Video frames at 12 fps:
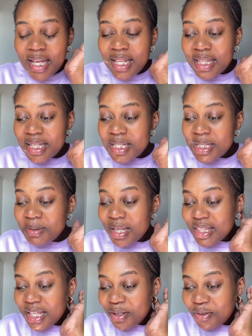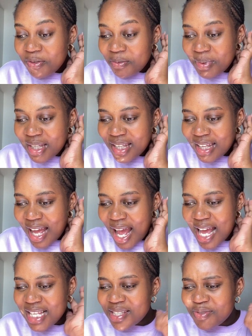This is the death of me.
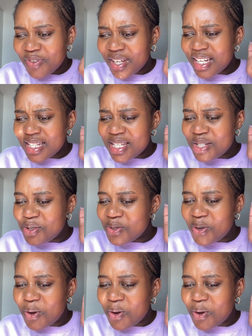As figures into the